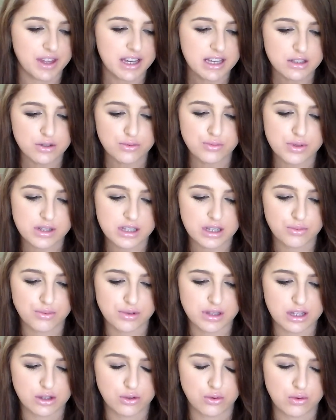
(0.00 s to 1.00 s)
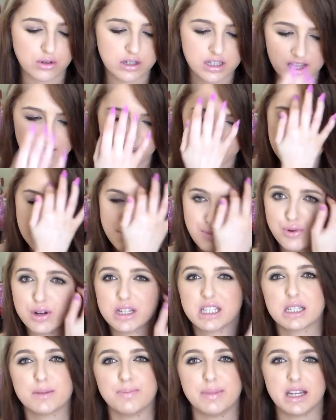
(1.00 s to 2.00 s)
These are really, really good. They're like a
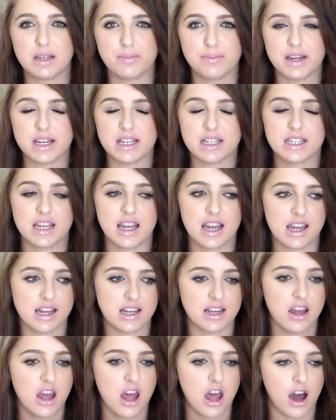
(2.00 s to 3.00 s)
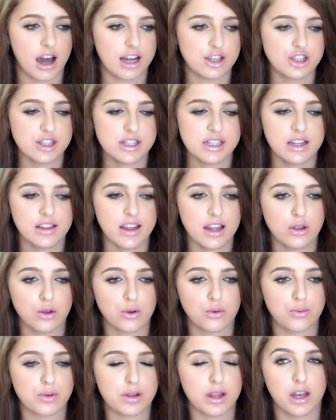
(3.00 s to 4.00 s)
pressed pigment, and I just think they
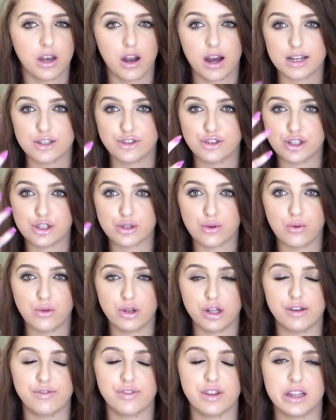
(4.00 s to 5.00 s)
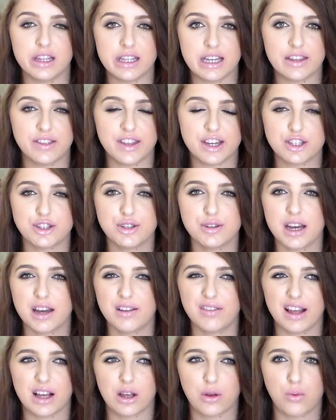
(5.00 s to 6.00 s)
look really nice just all over the lid. They do
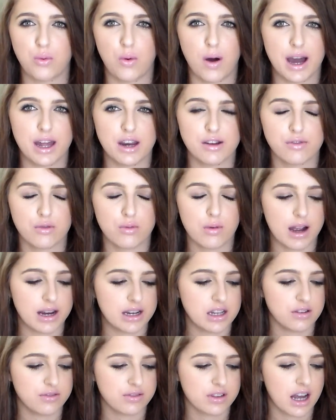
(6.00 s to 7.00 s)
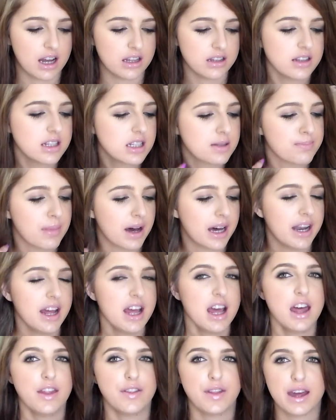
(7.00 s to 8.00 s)
have like quite a variety of colors, but
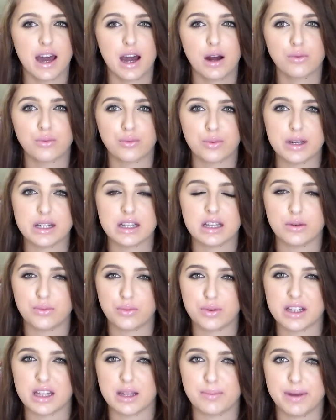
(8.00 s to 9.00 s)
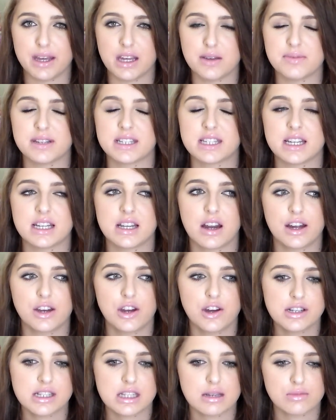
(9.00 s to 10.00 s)
they are really, really pigmented. I
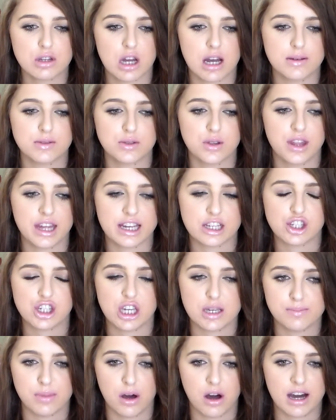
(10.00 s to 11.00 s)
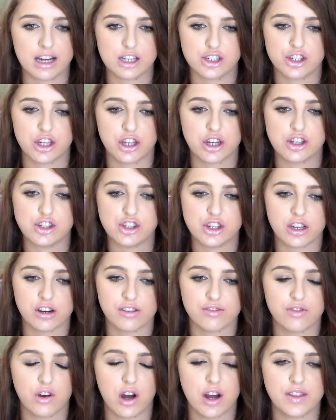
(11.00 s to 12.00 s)
know sometimes with like cheaper eyeshadows, you
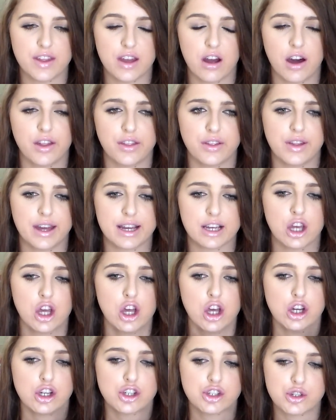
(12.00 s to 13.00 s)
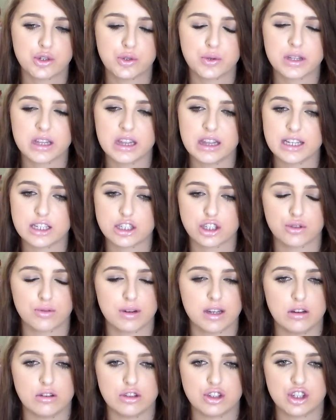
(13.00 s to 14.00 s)
can find they're either like too
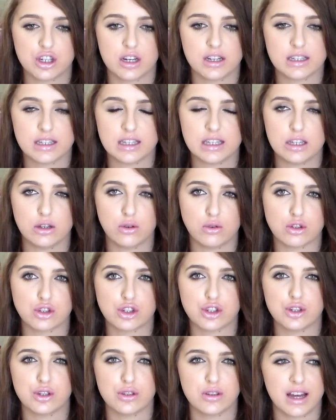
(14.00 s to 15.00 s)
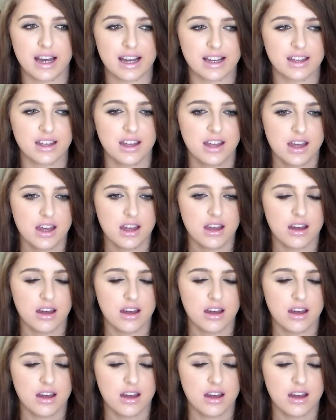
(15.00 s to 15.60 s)
glittery or chunky or too like